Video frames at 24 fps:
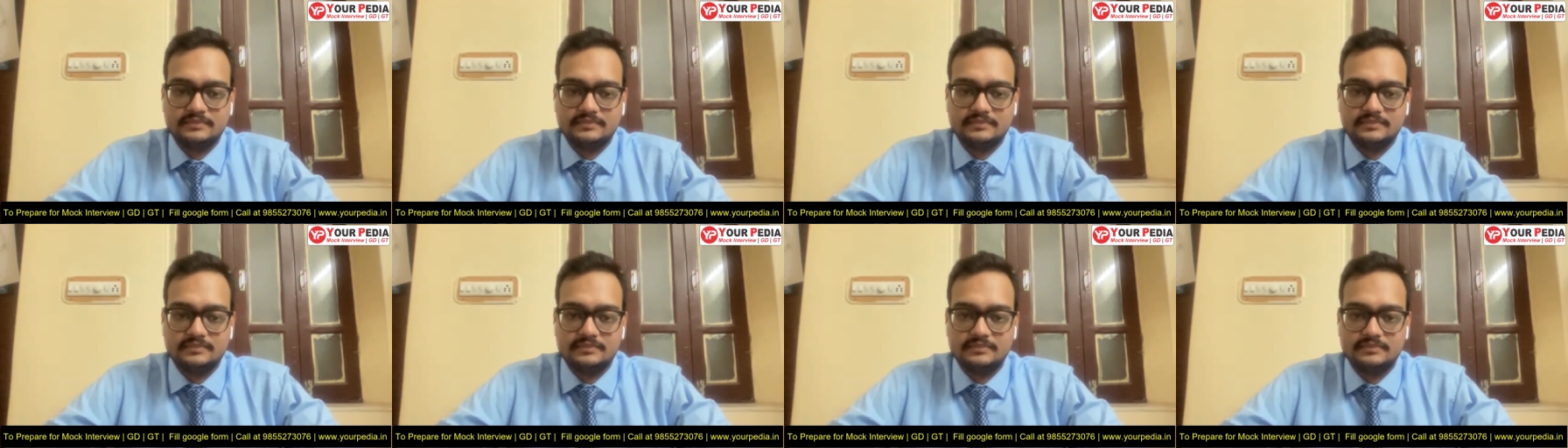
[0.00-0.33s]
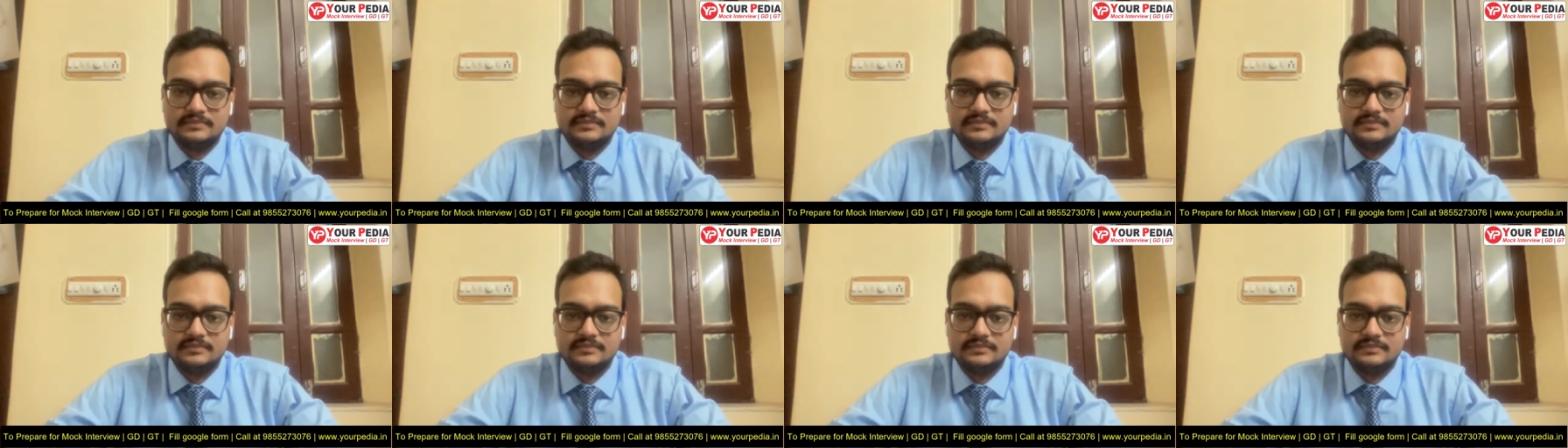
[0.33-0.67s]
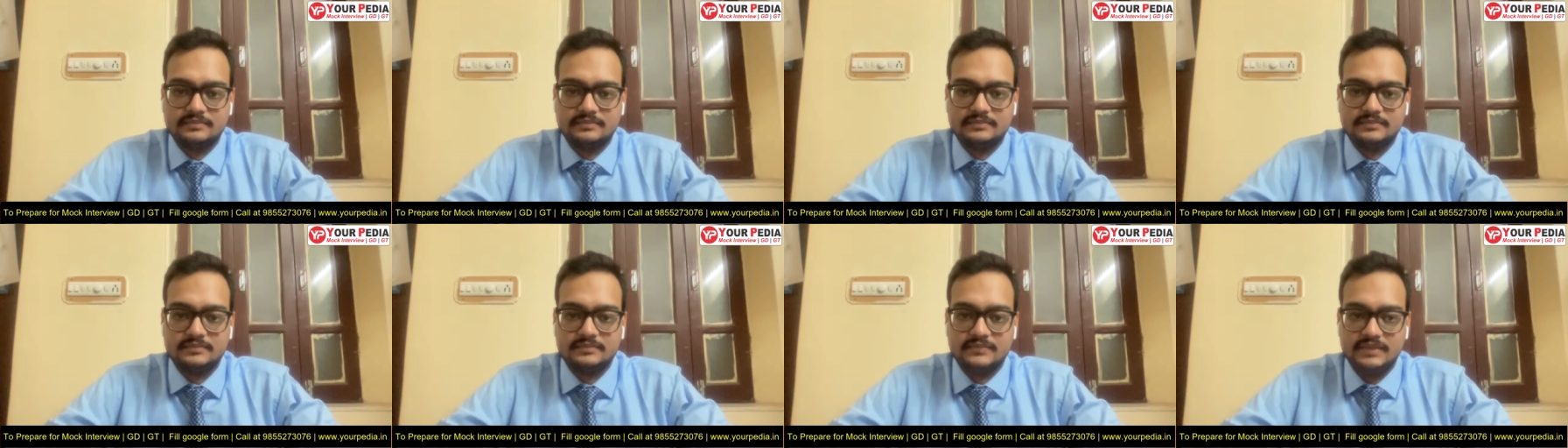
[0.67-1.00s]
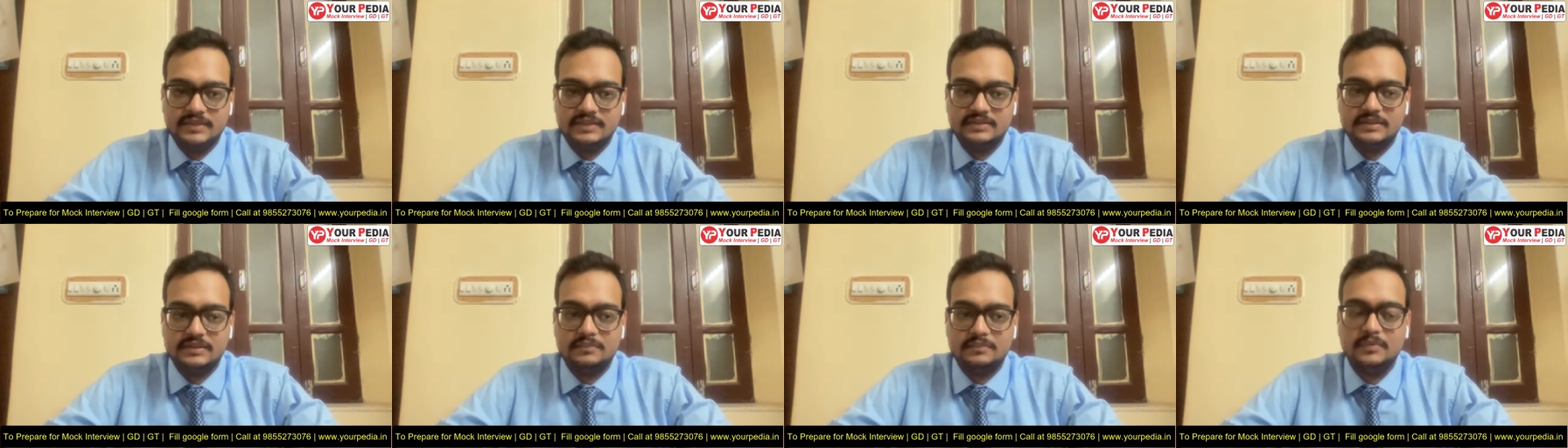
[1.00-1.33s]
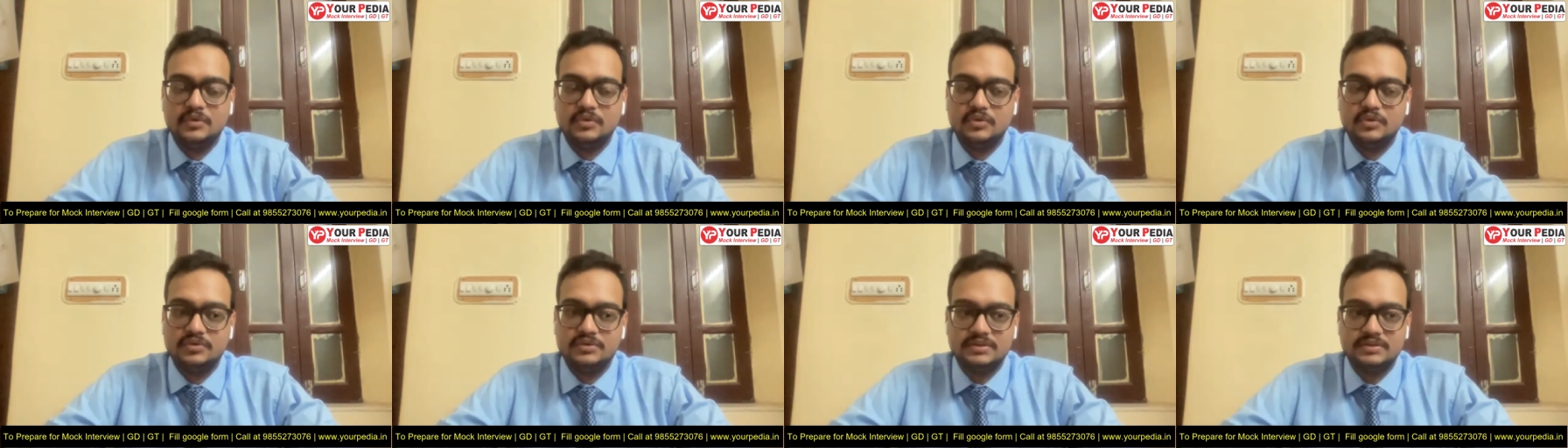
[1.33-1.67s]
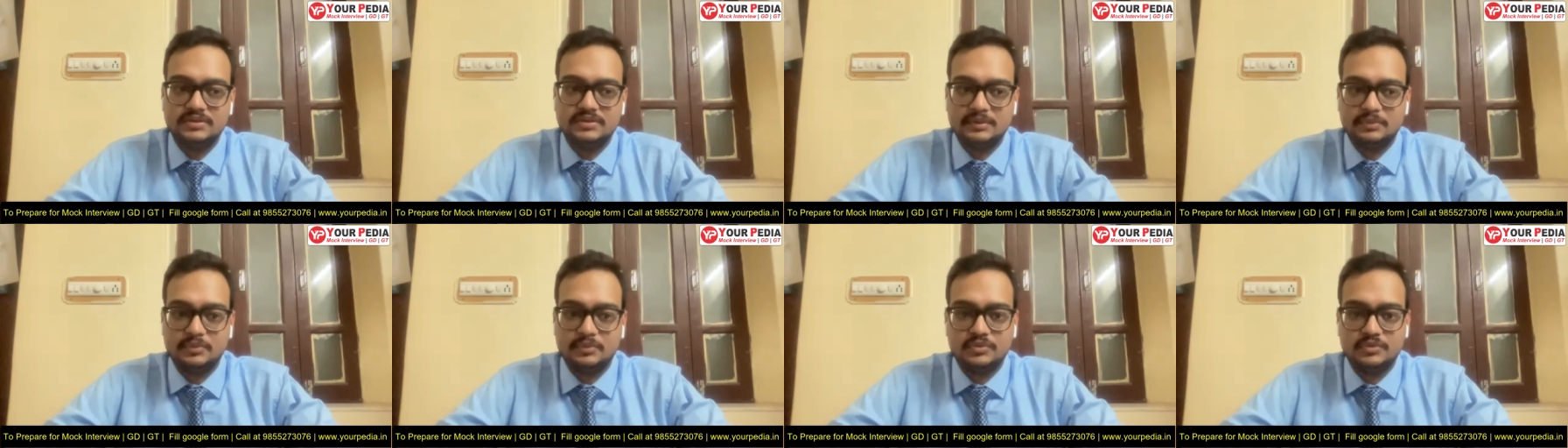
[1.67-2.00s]
right? Yes, sir. Because,
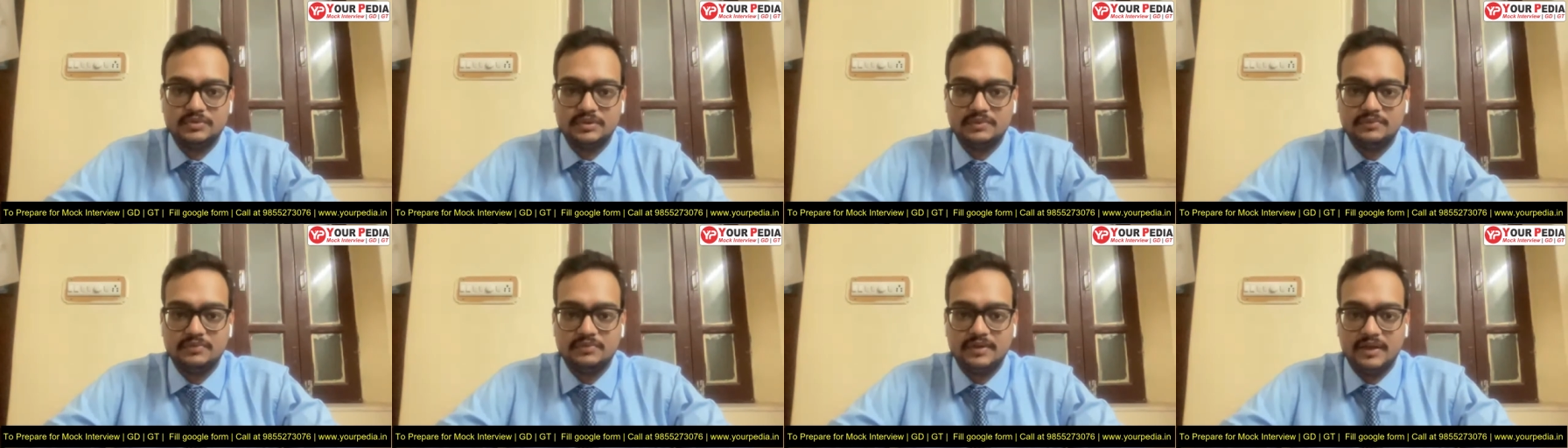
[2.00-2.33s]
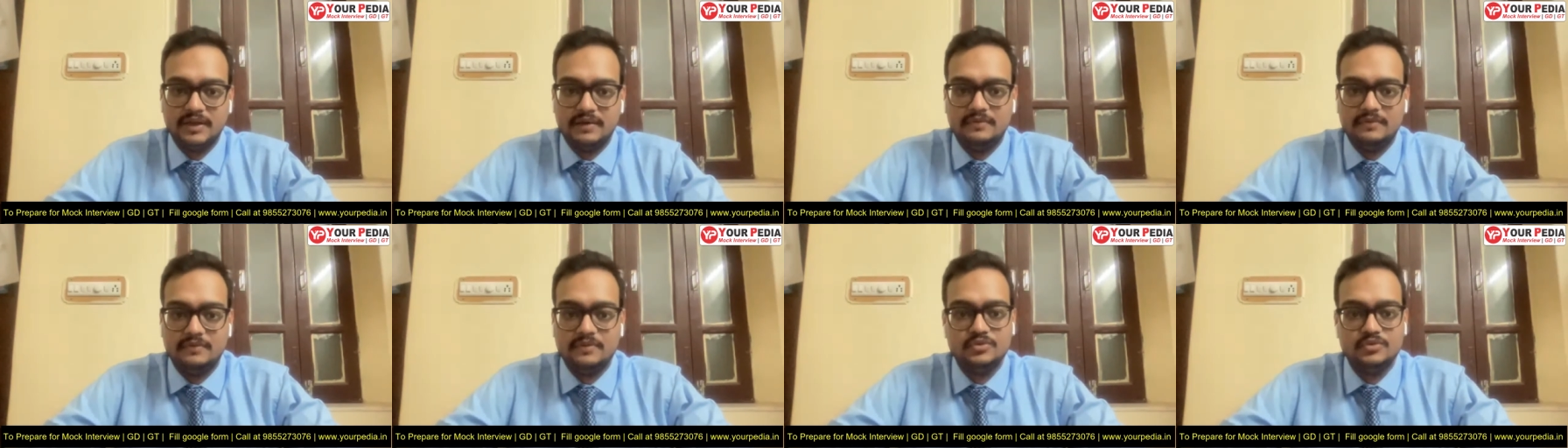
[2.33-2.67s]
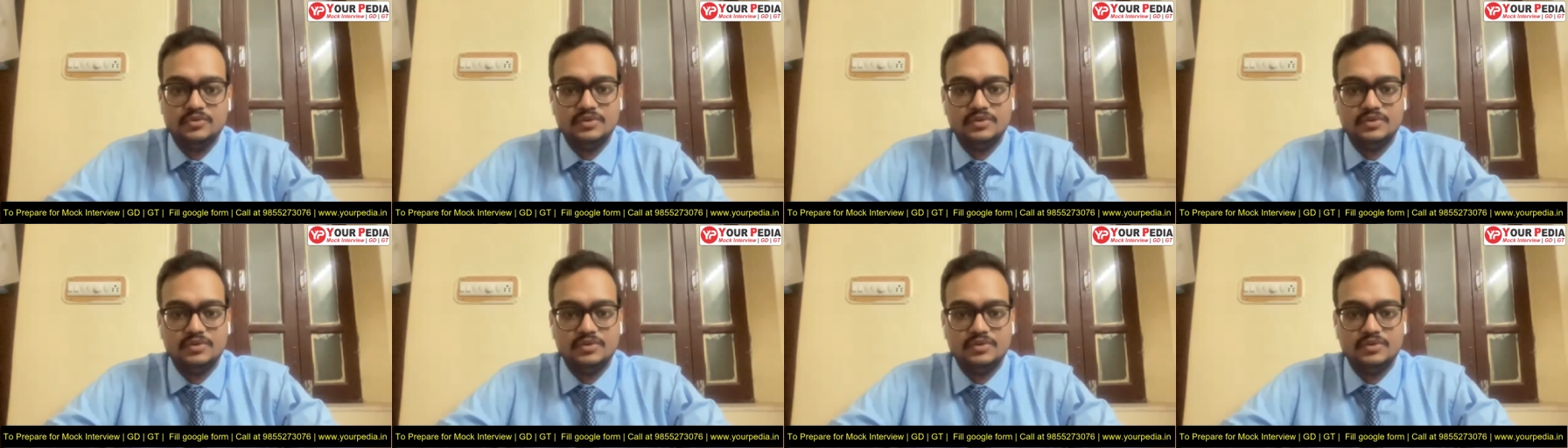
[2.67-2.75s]
sir, suppose, sir, we have